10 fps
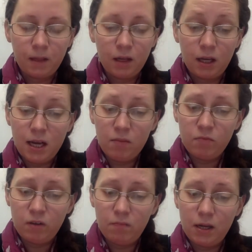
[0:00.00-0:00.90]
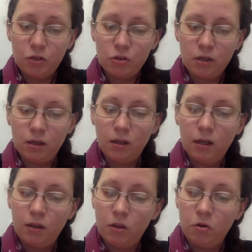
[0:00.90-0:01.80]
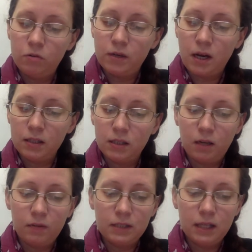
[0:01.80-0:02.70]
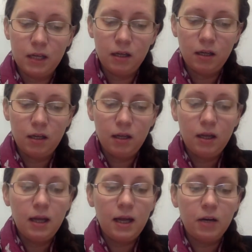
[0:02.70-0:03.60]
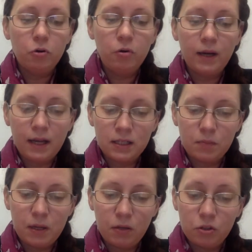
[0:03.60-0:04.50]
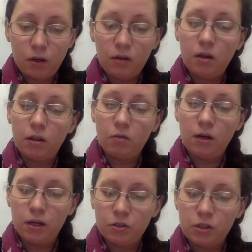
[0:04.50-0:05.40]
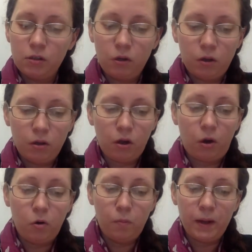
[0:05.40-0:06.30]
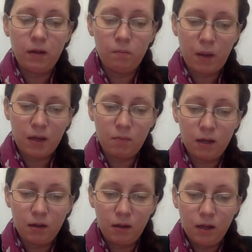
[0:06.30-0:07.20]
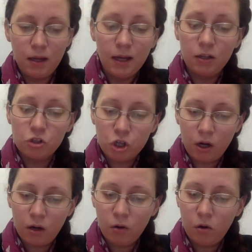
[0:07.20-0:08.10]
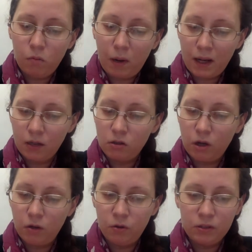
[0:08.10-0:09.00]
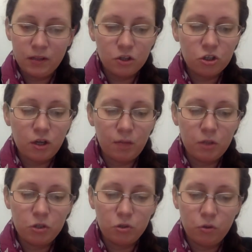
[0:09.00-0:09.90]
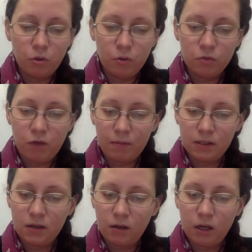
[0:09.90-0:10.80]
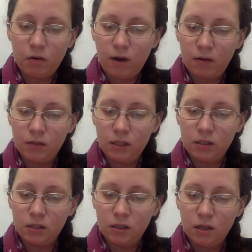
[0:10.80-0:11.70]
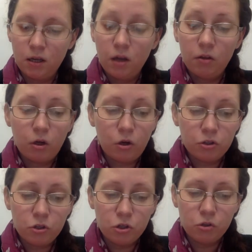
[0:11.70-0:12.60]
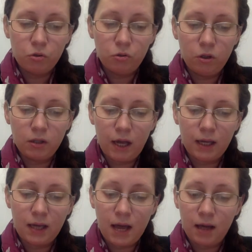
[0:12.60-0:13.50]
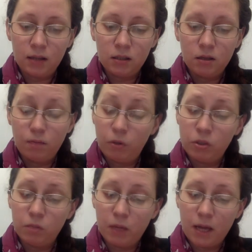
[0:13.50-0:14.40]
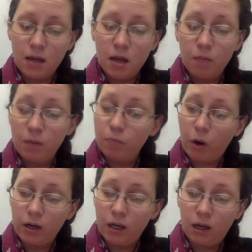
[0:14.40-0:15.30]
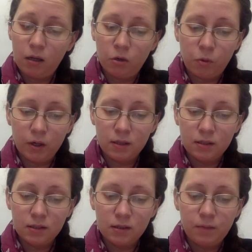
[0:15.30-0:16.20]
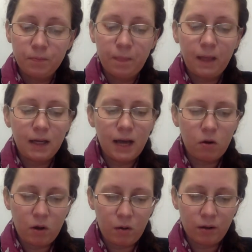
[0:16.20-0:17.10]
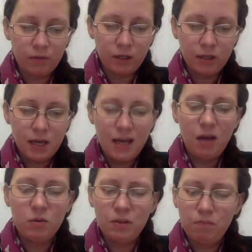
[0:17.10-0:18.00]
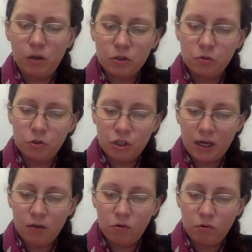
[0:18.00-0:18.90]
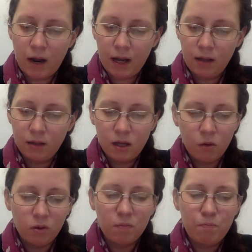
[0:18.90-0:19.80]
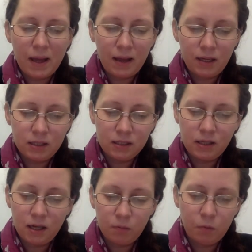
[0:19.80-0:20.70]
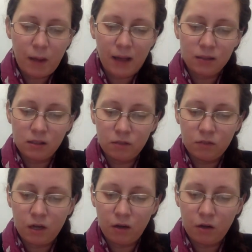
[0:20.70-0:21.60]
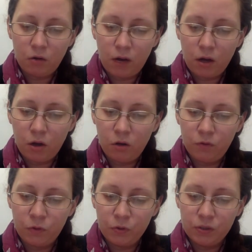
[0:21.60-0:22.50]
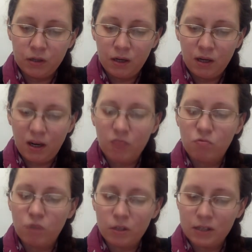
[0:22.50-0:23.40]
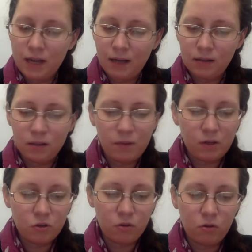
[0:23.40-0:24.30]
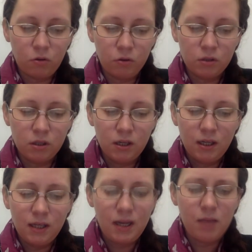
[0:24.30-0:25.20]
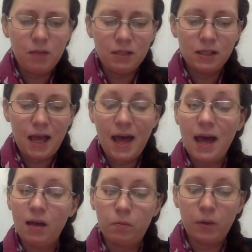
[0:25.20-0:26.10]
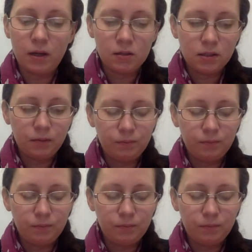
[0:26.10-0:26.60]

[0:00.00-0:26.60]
A name for him, matron? The orphan asked nervously. Eleanora Gaspique took another reluctant look at the coal bucket baby, its charcoal-blackened nose and the shabby shawl that was wrapped snugly around it. The cotton shawl looked like it had, possibly, been brightly coloured once. Now, however, it was a mottled shade of grey, with a barely discernible pattern of darker grey ovals, like rotten eggs, the matron thought. Name it Egbert.